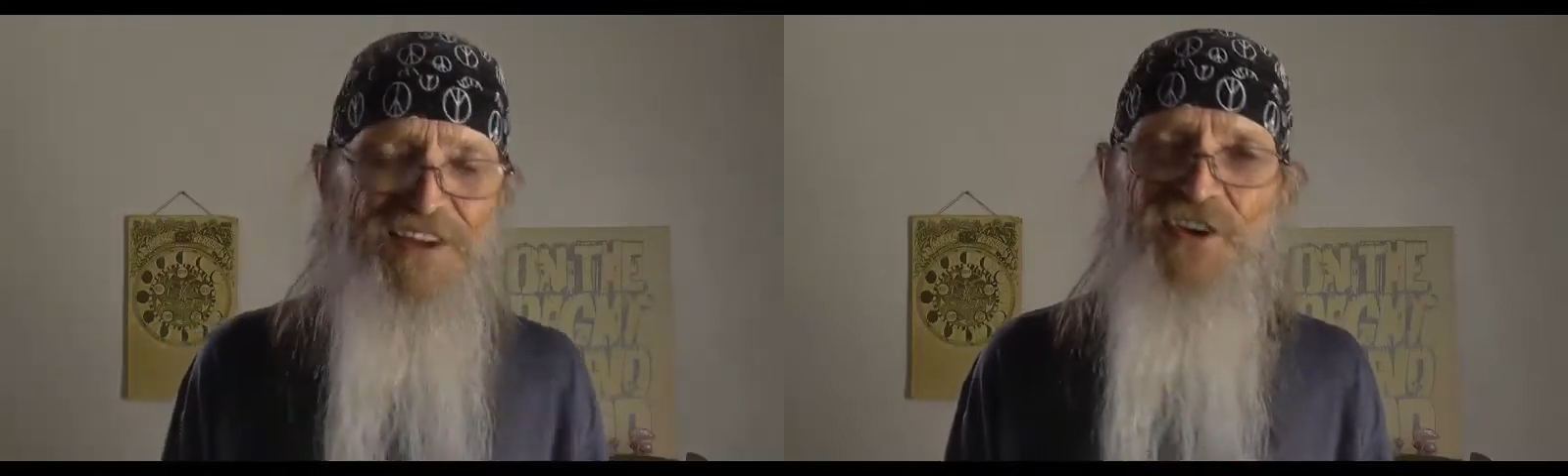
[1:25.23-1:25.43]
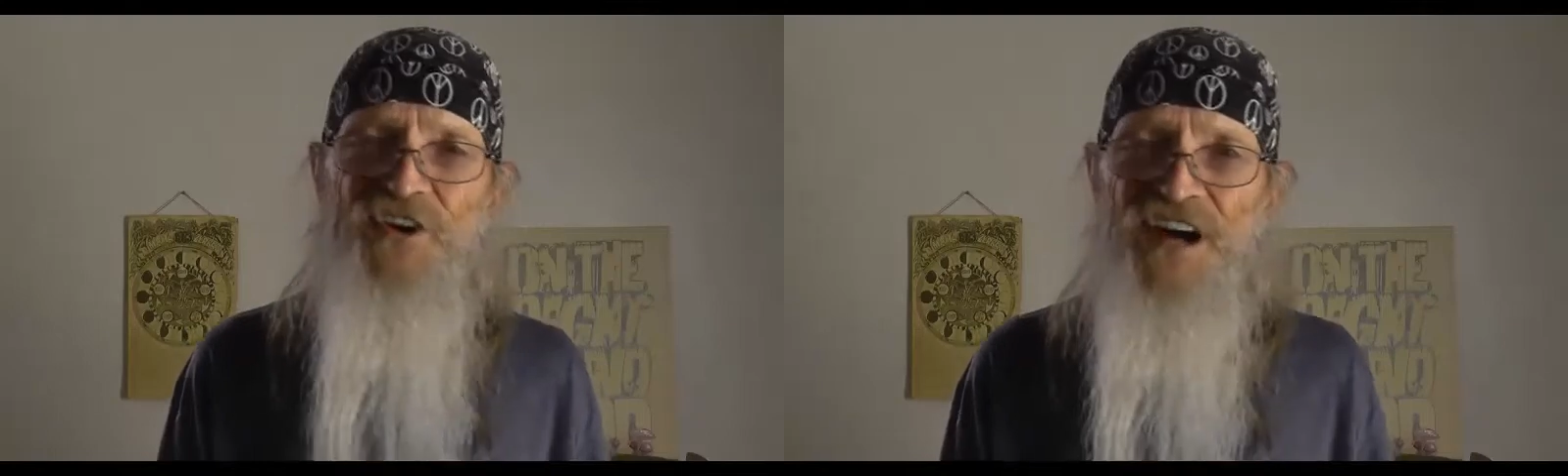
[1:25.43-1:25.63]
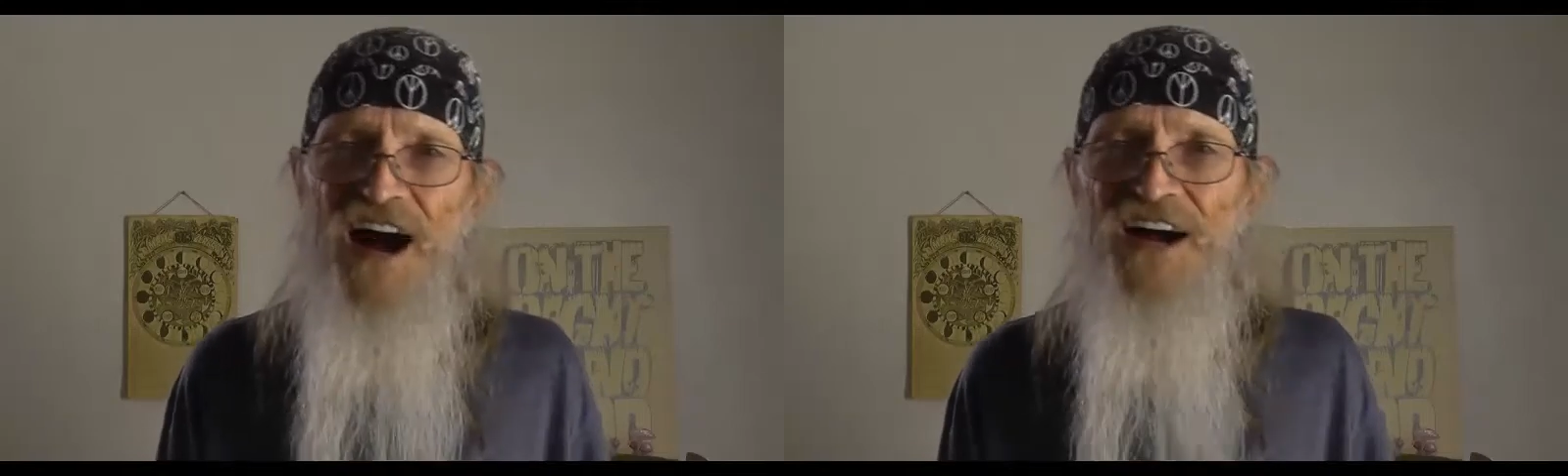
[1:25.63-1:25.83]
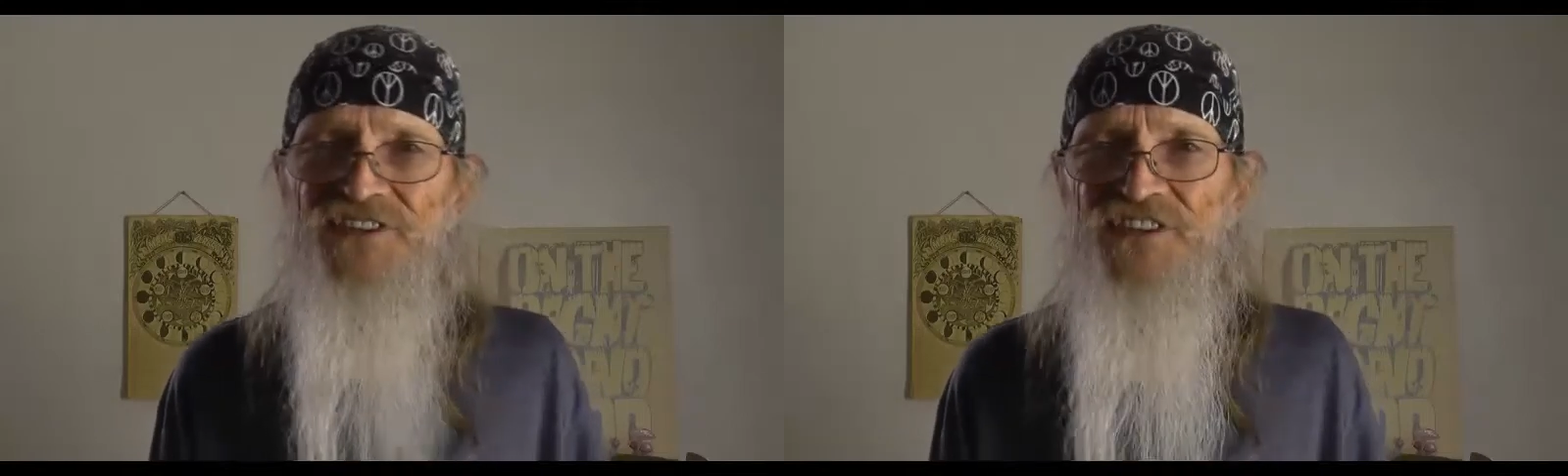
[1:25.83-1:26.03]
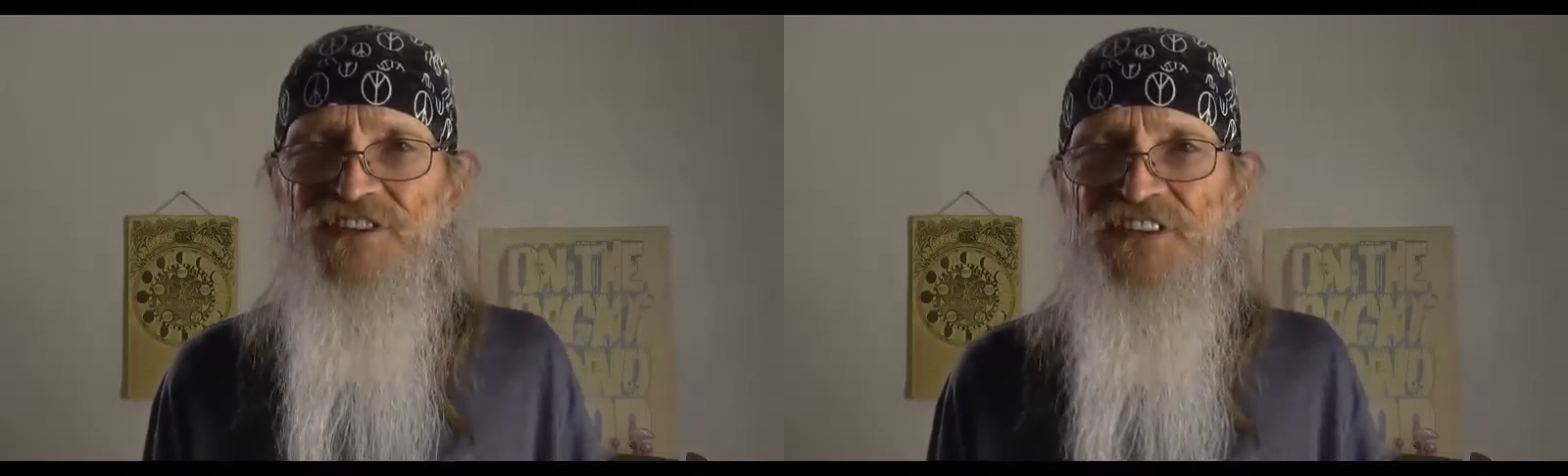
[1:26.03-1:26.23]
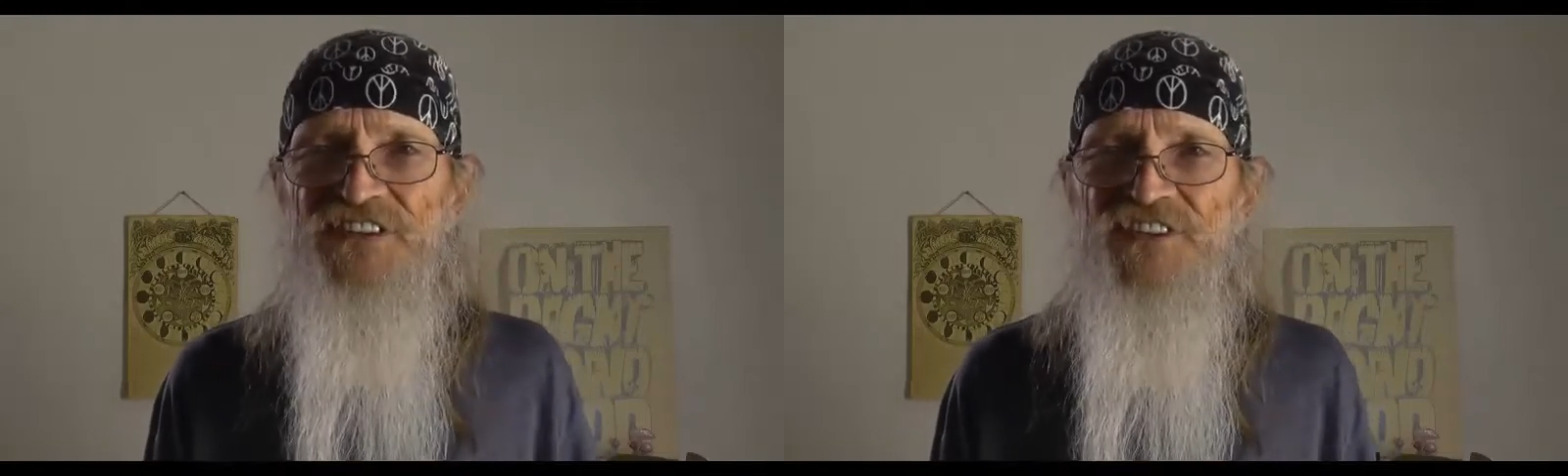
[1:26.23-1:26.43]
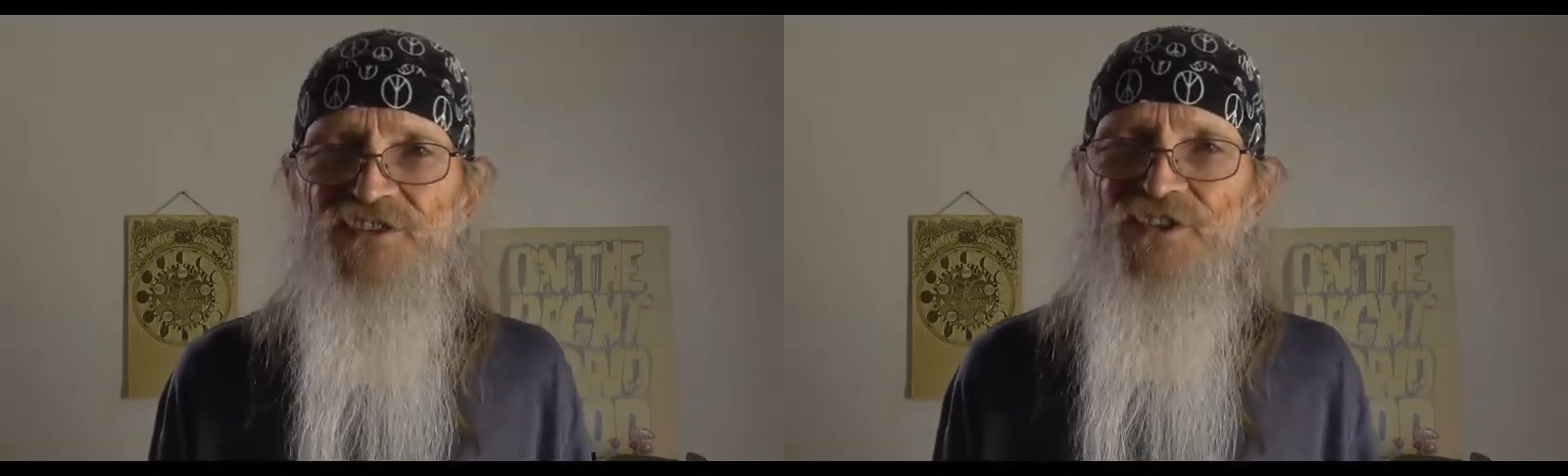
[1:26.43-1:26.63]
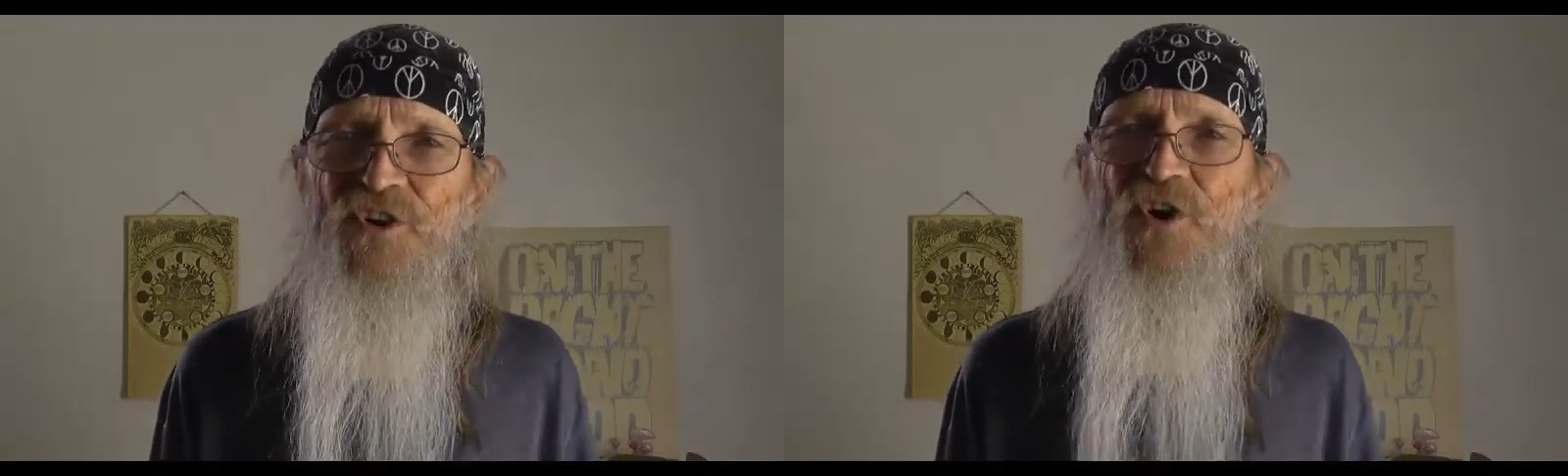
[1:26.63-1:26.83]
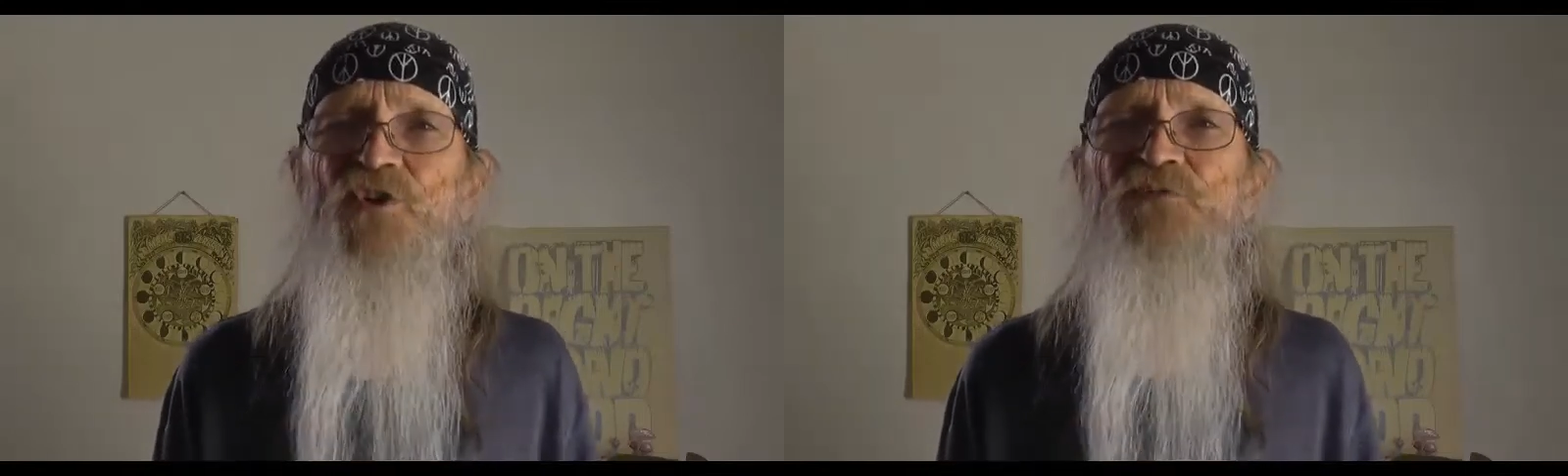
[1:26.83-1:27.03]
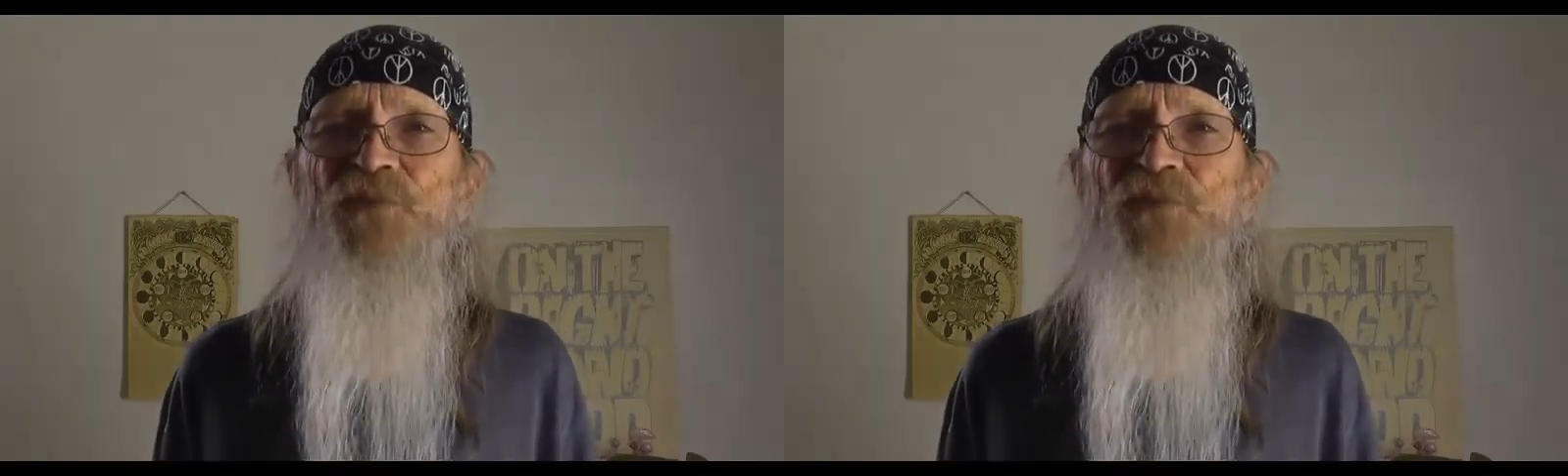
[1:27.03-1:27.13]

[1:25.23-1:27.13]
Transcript: Your consciousness is your own